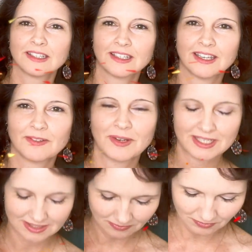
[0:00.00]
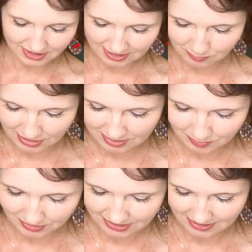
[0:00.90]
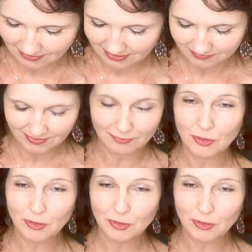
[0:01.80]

I can't wait to read some of these books. I've